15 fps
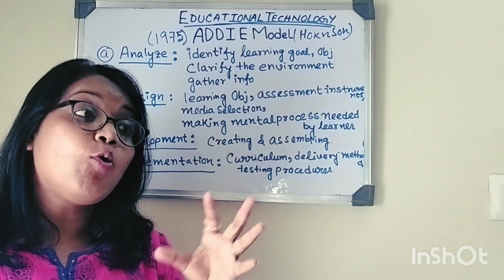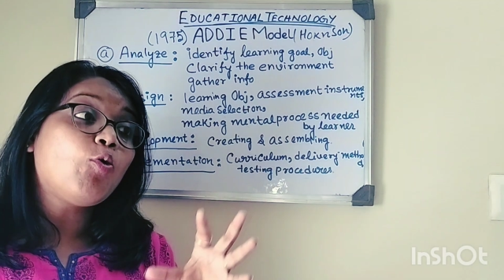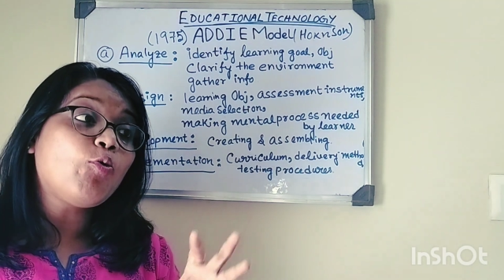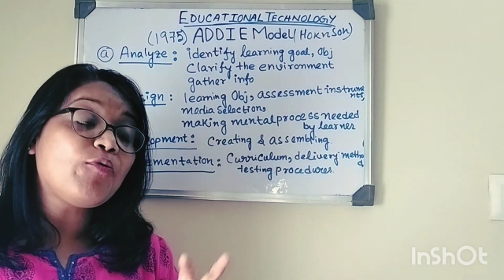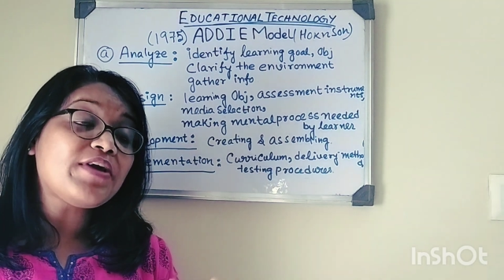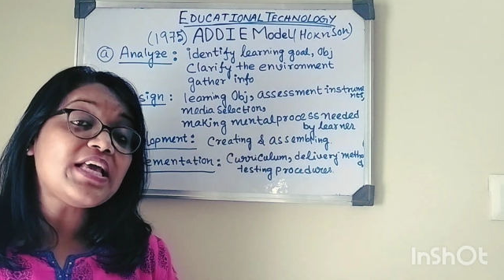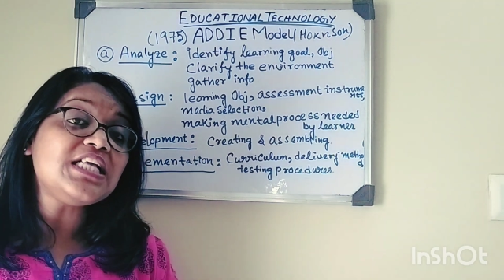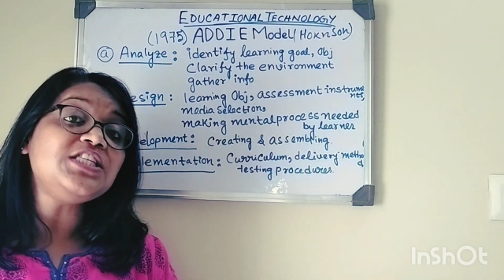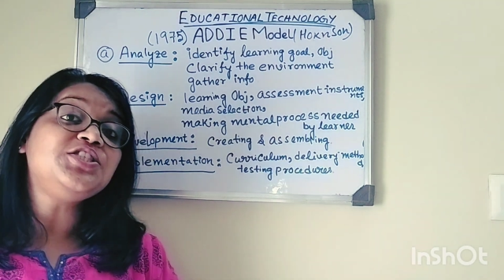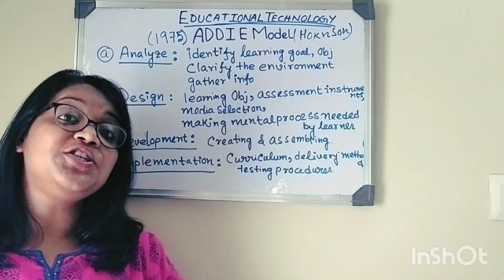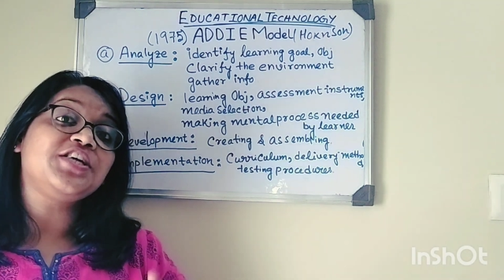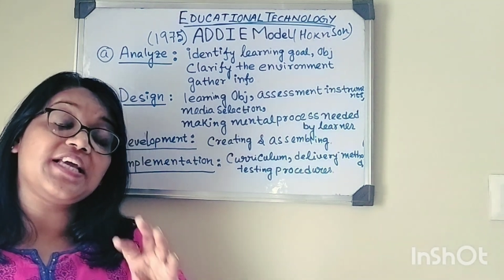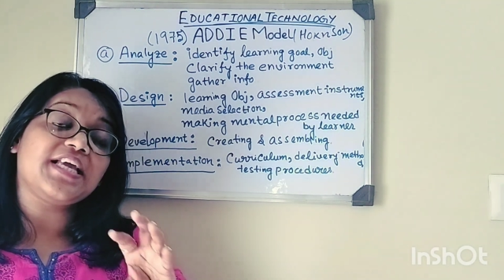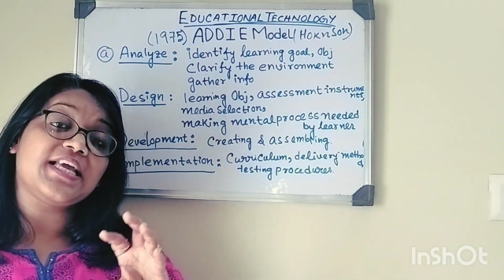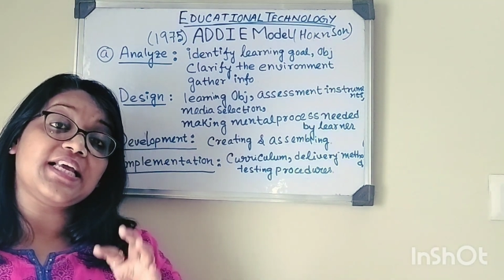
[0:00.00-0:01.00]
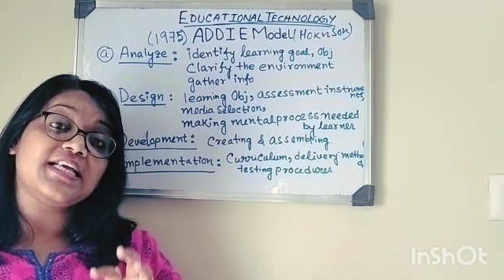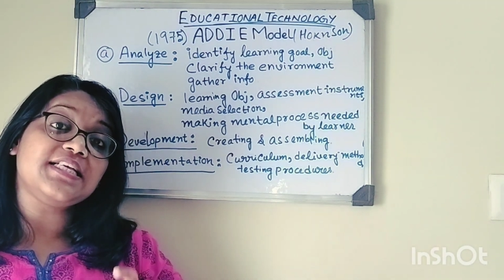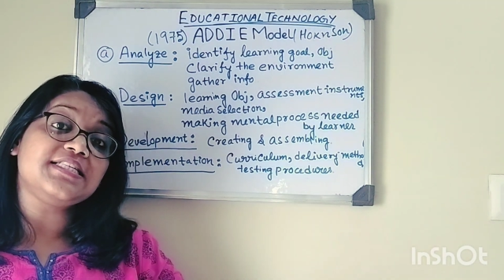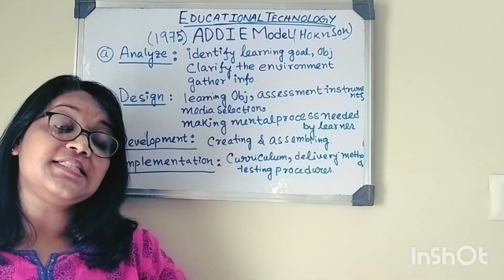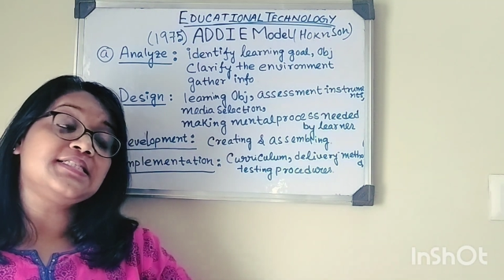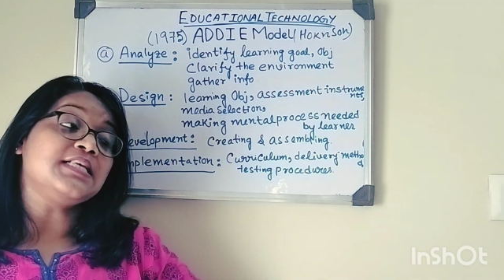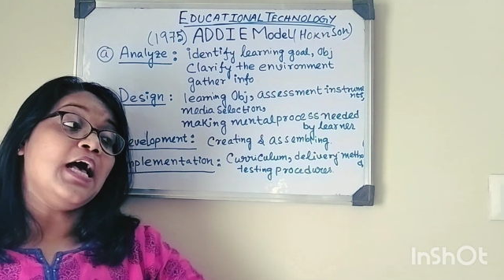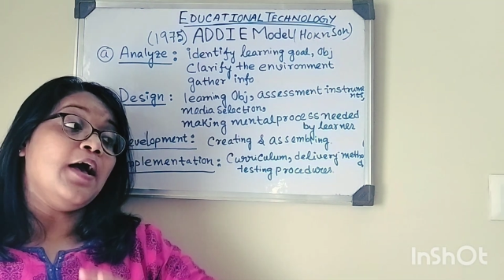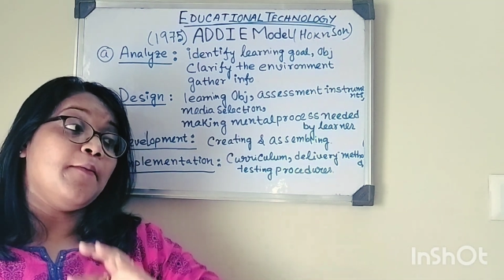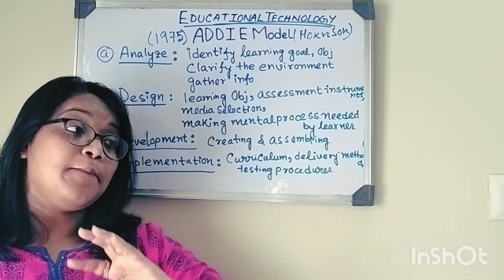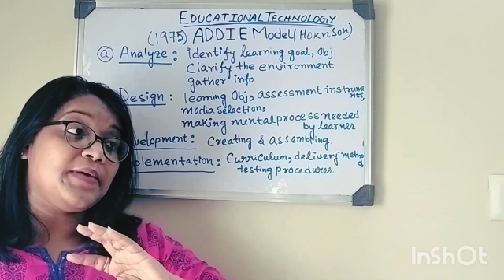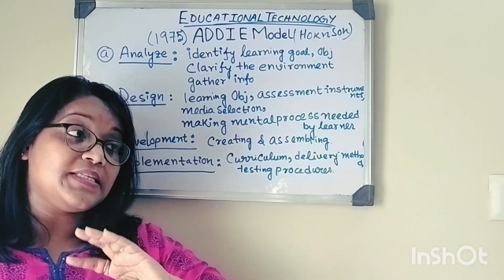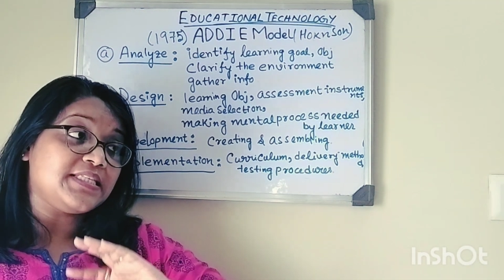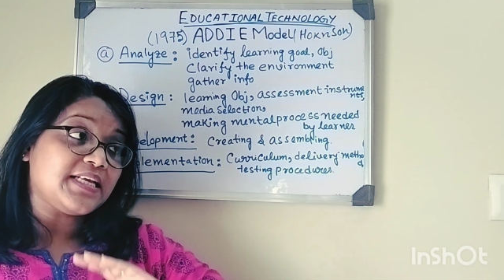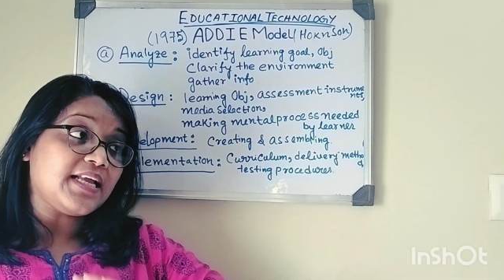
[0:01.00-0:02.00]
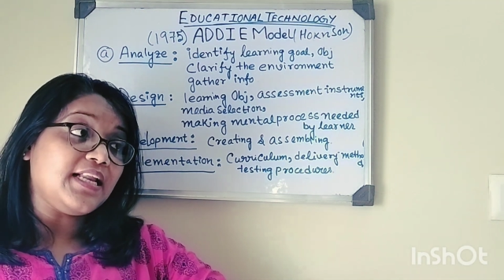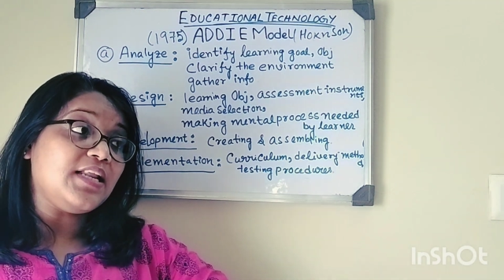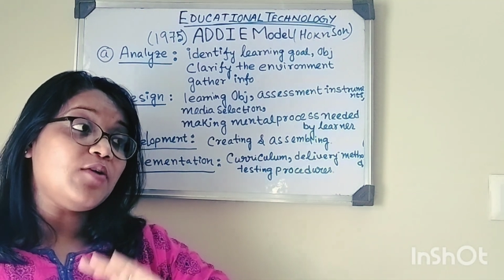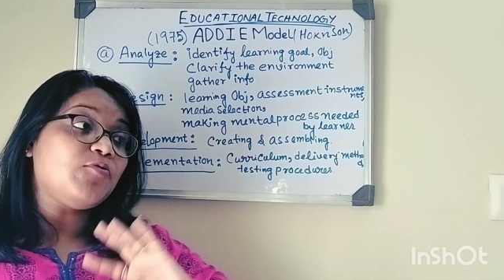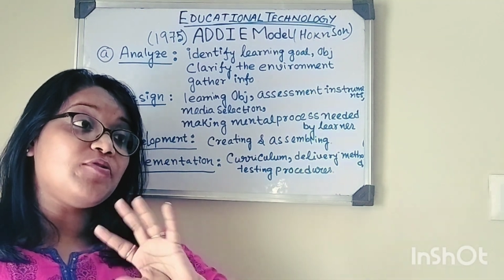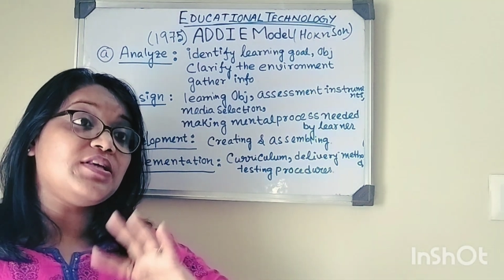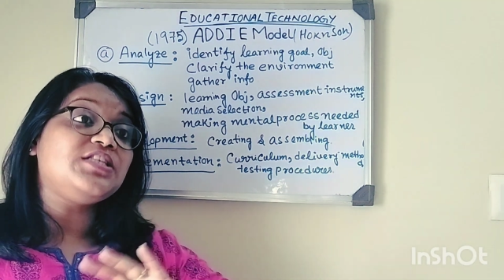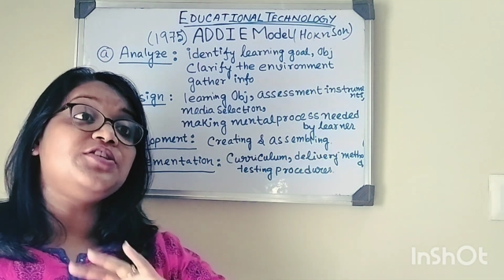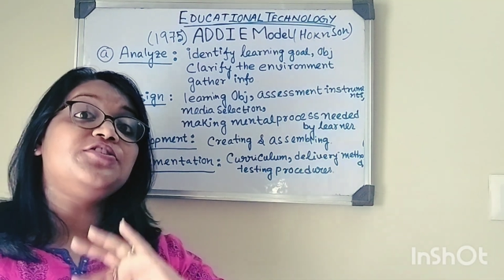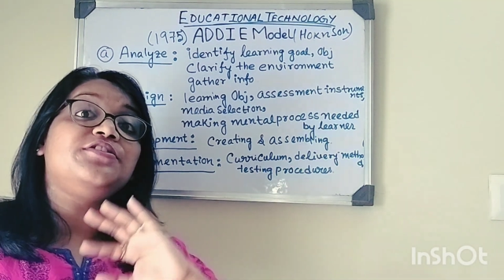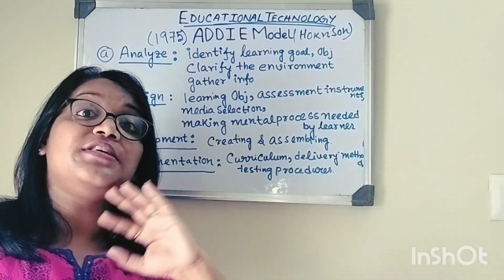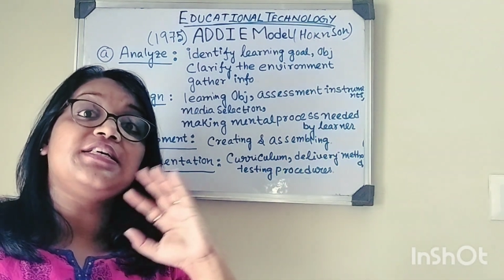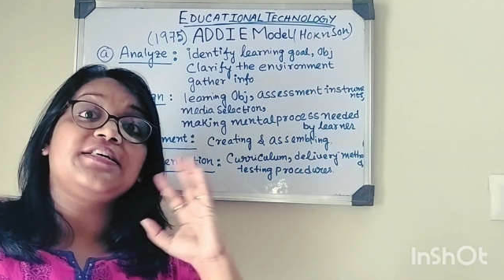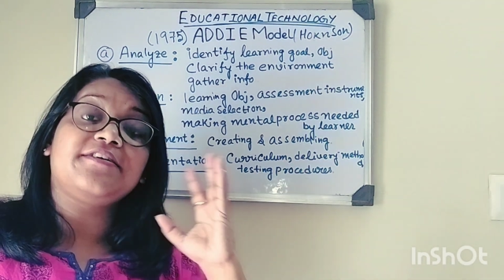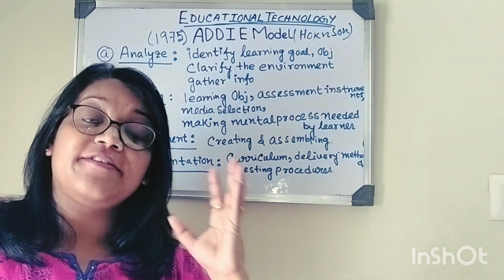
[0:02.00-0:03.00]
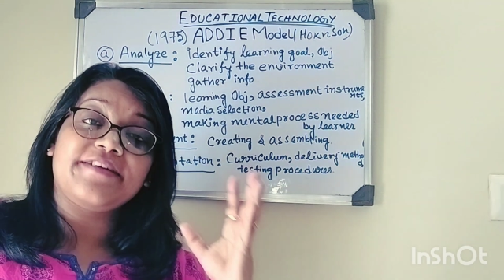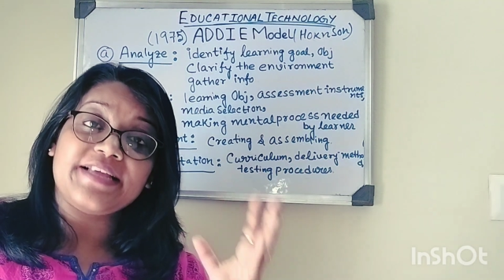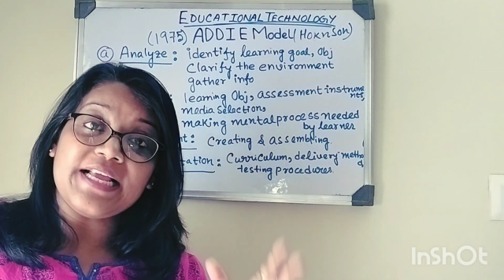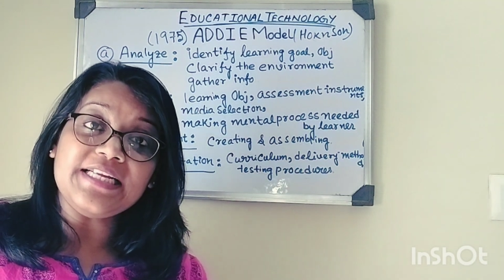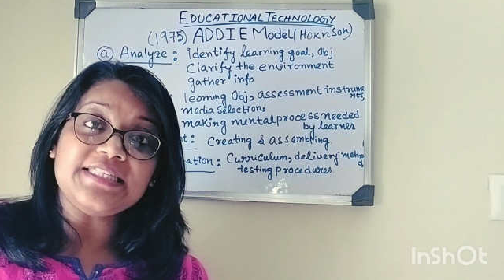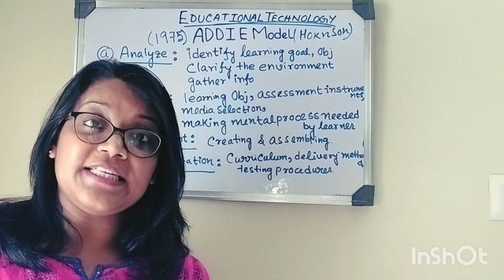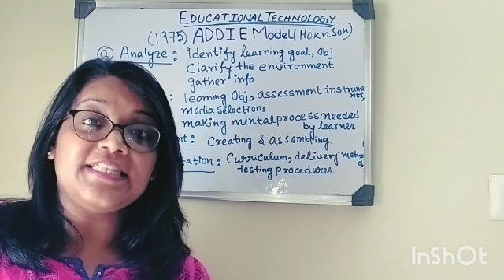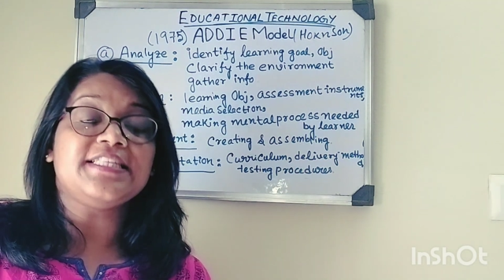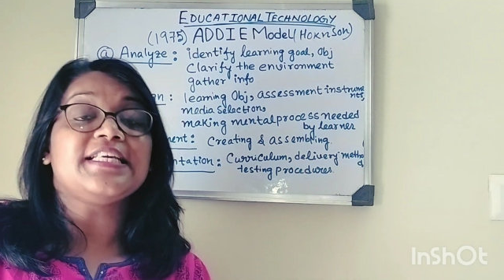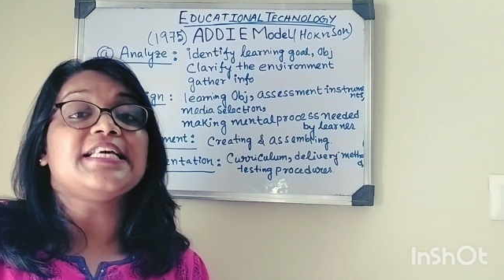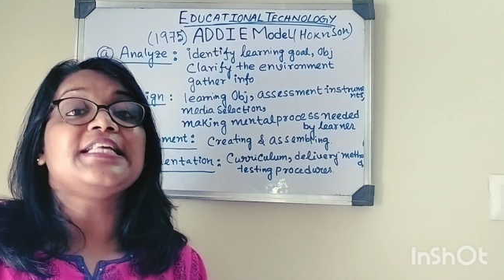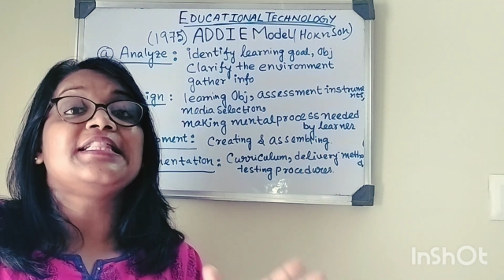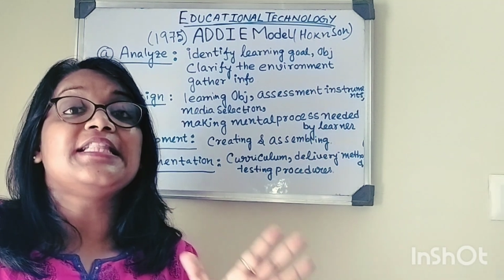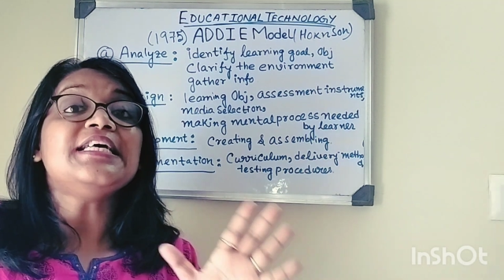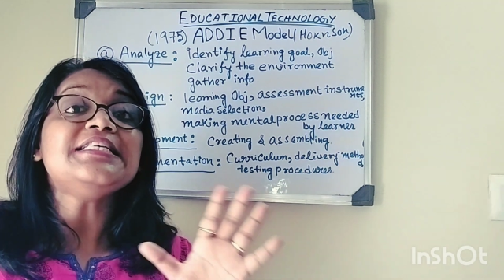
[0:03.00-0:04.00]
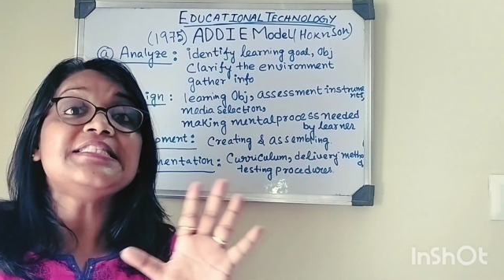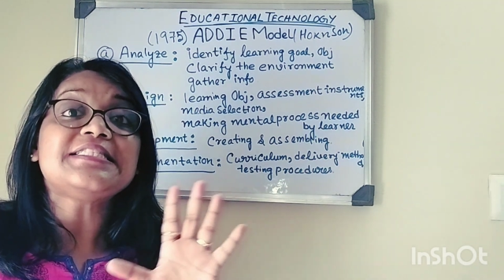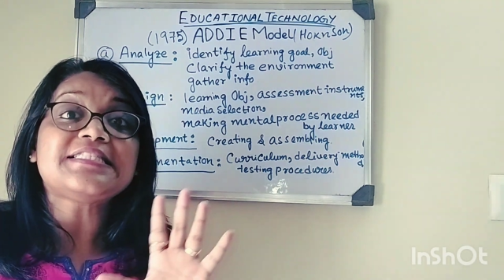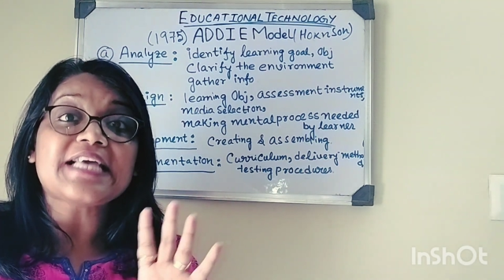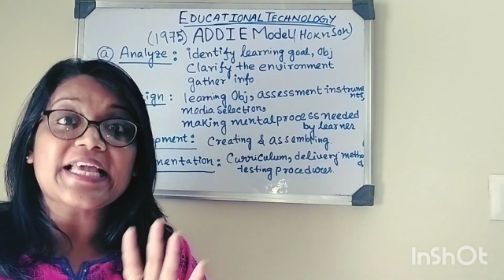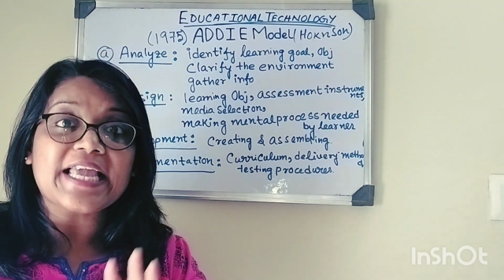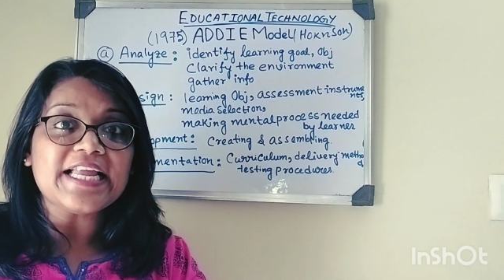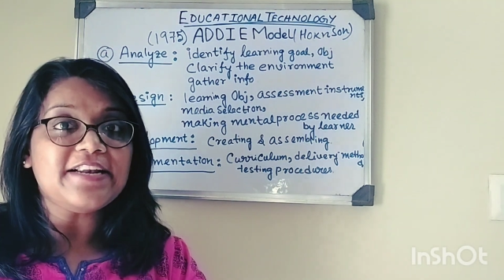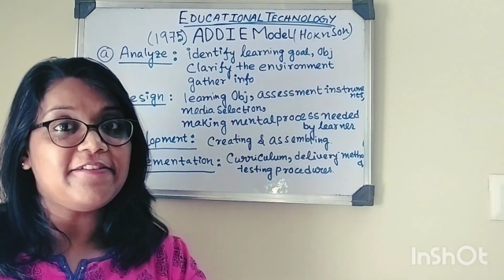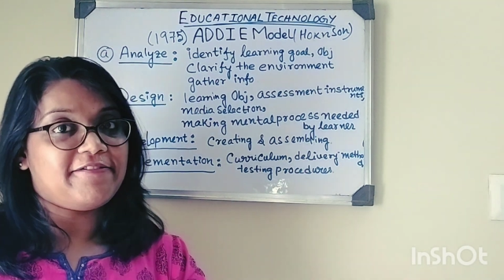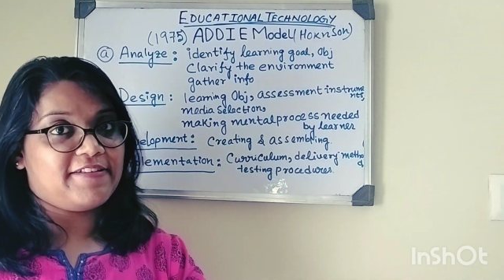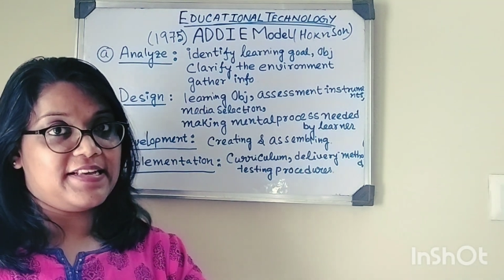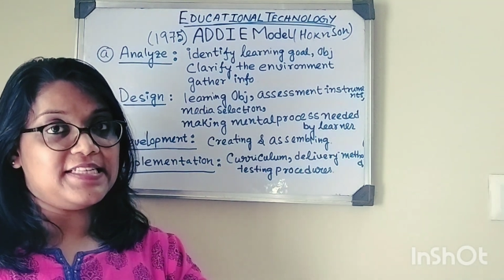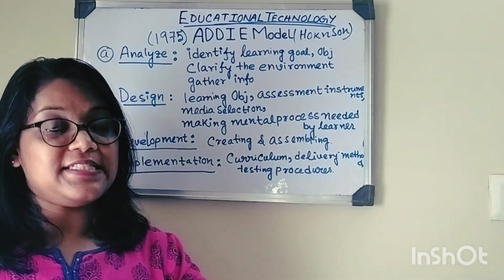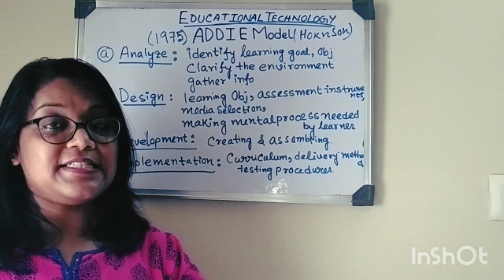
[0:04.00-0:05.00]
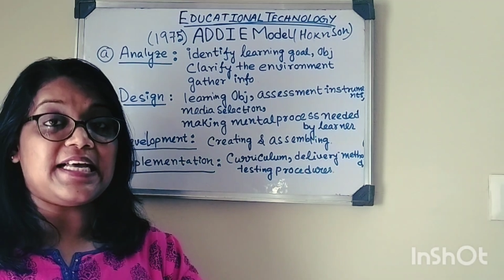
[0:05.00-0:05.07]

which is basically which are created in the second phase,